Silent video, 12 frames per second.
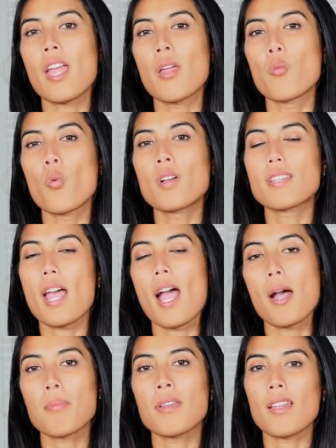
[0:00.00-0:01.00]
and what's
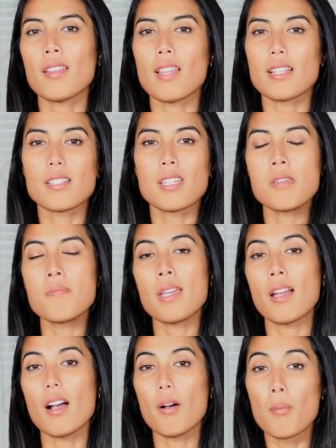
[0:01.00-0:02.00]
happening that's
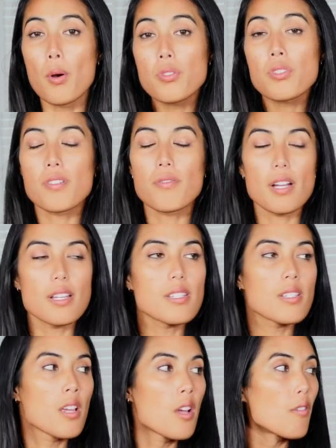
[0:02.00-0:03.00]
keeping most of
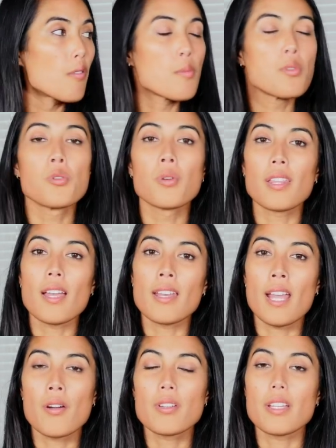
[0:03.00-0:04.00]
us from doing that
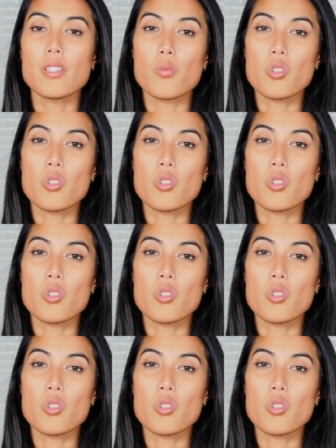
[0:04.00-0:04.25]
nowadays,